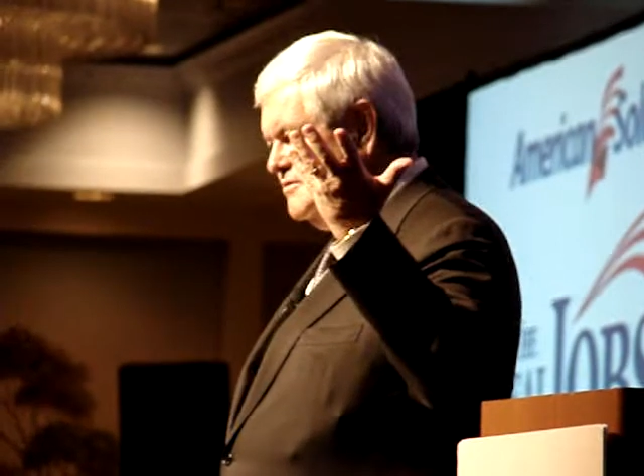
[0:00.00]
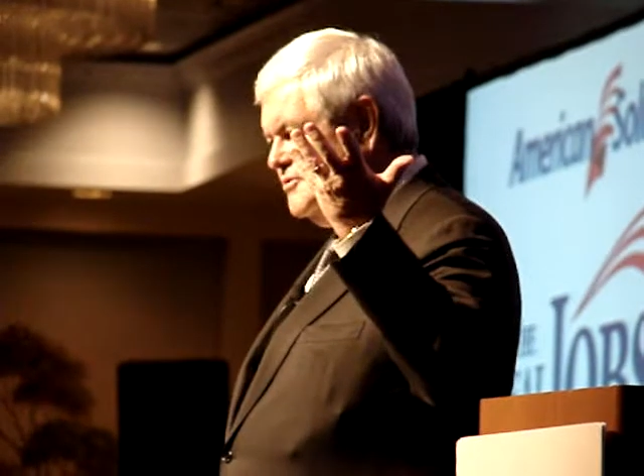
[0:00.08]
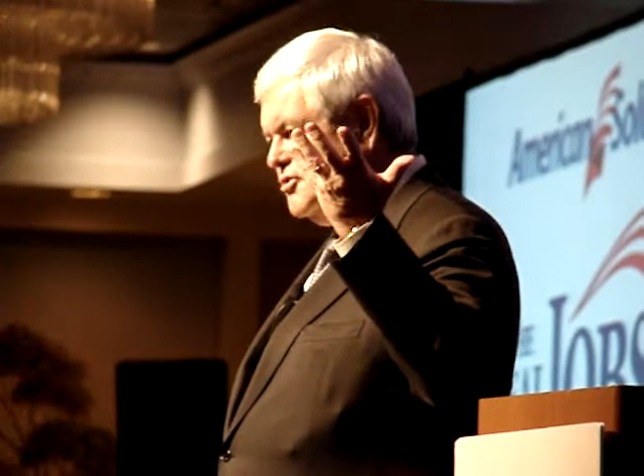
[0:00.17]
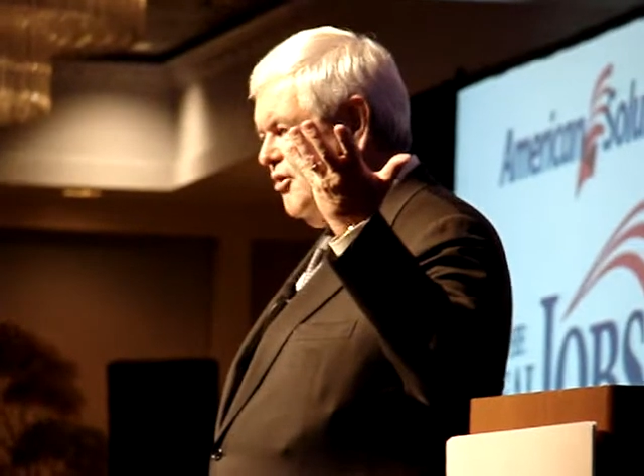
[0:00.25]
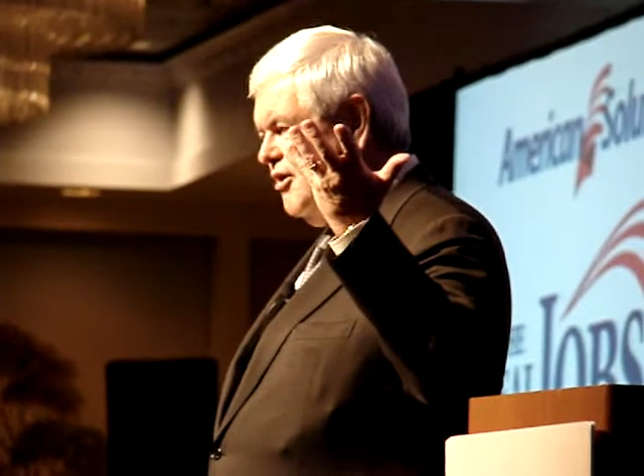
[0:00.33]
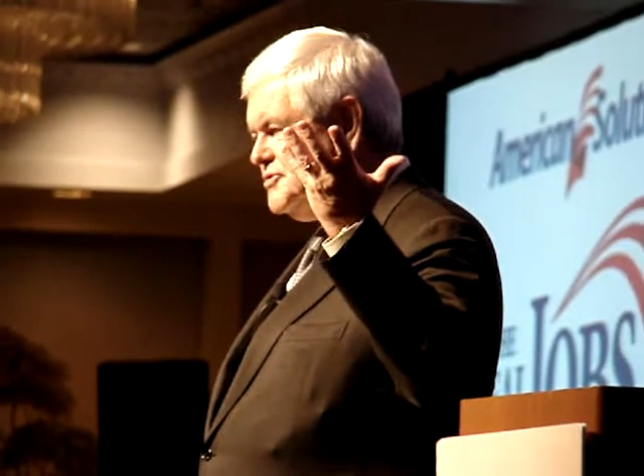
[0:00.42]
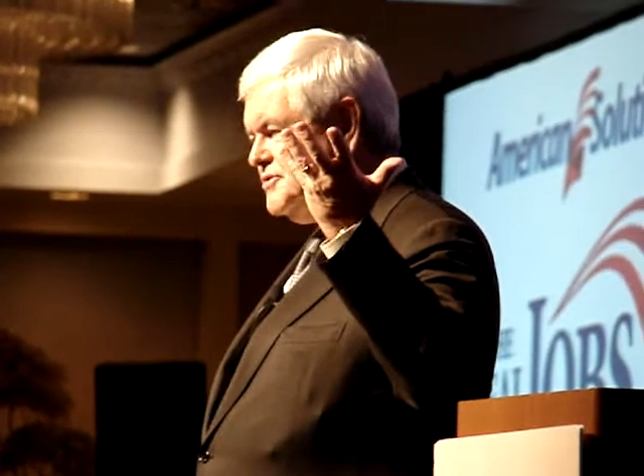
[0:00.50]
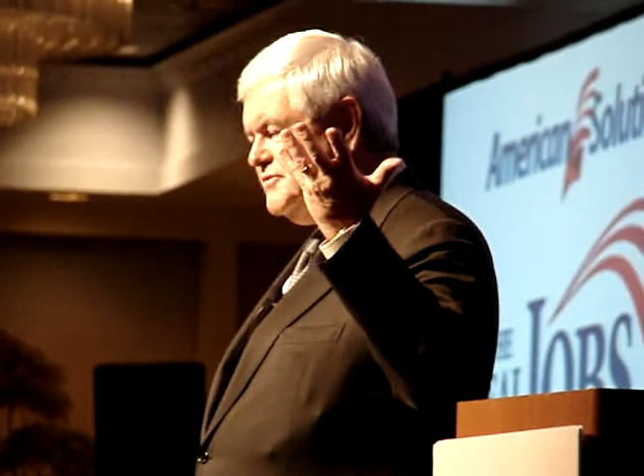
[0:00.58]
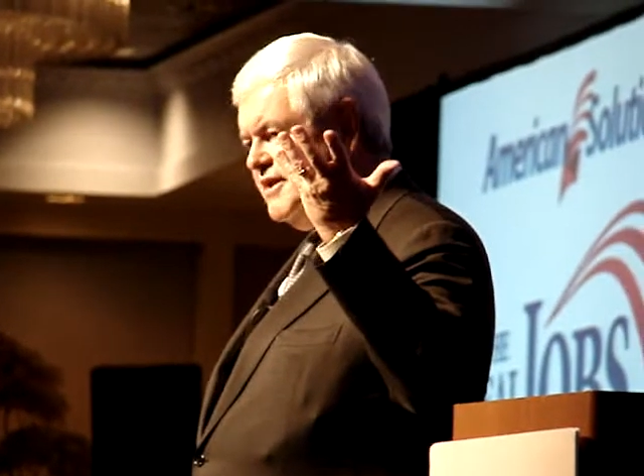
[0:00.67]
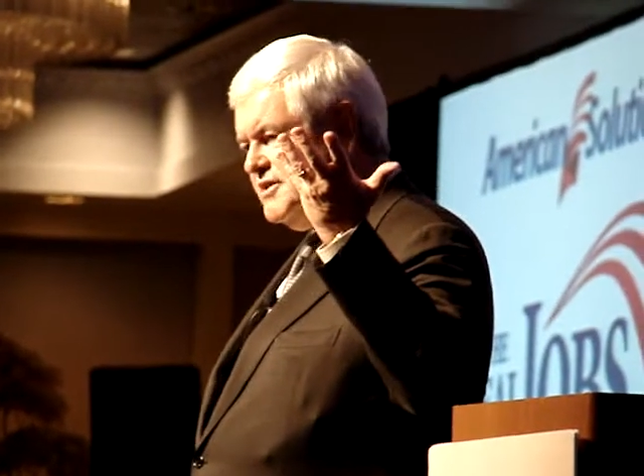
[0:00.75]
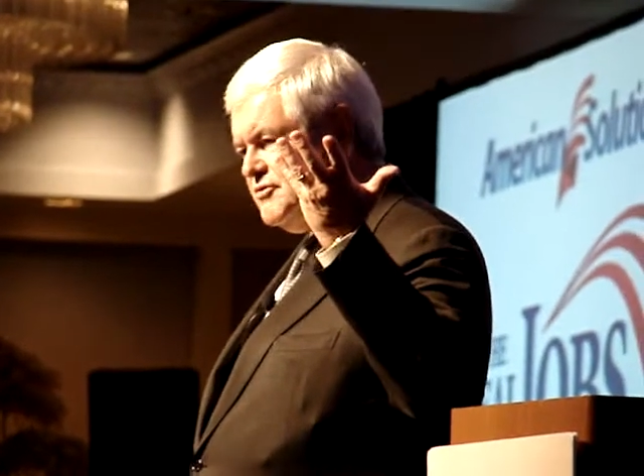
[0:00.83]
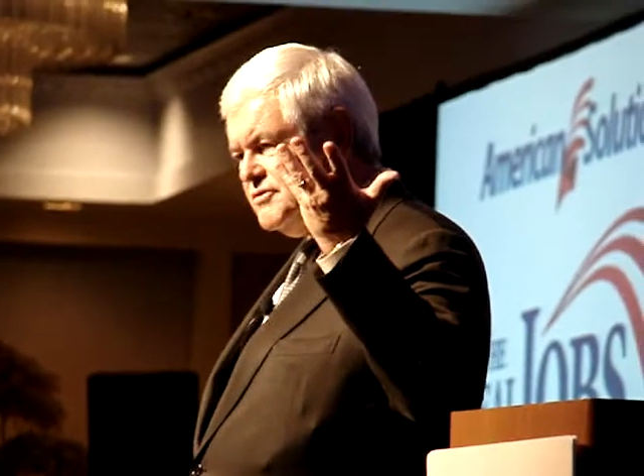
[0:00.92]
the cost of
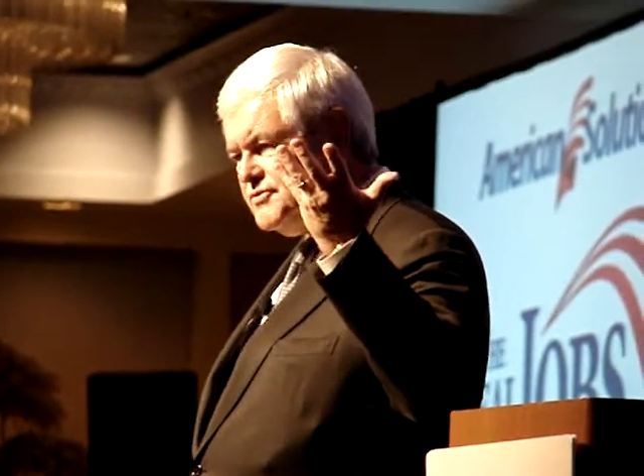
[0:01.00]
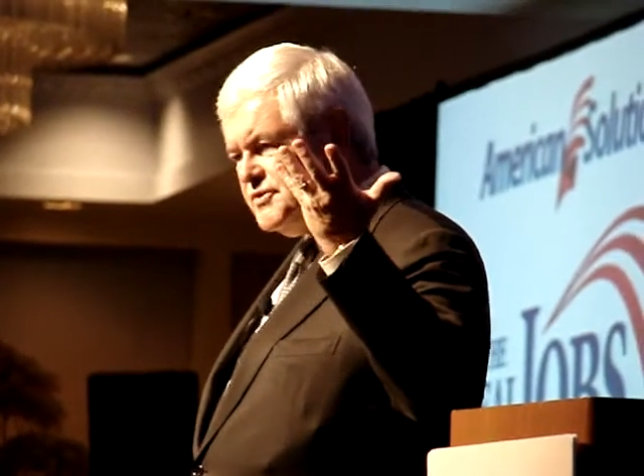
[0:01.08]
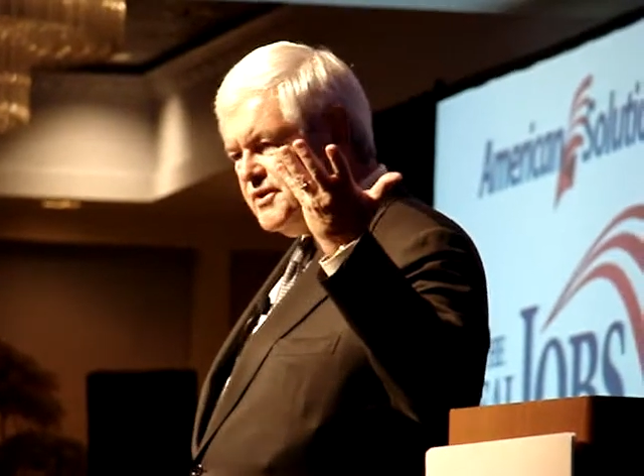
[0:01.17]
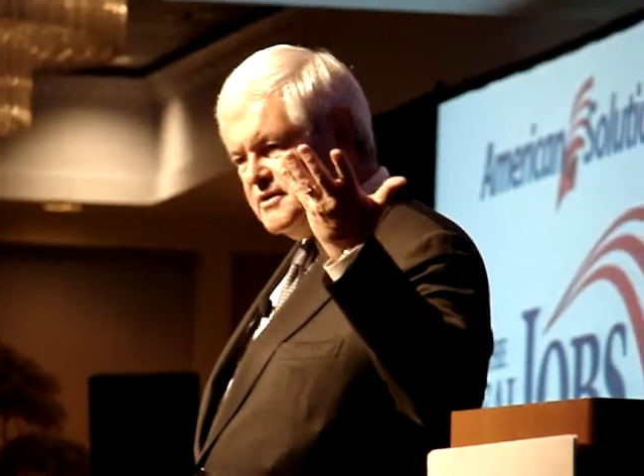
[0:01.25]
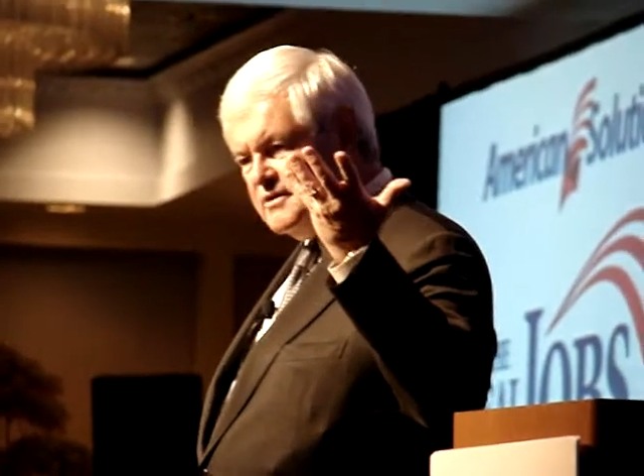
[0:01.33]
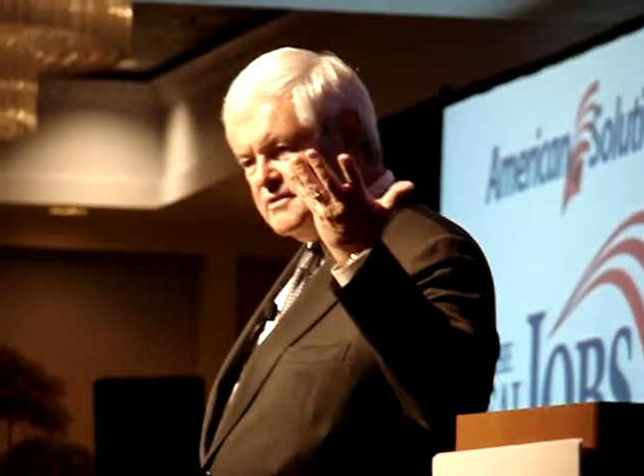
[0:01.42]
electricity?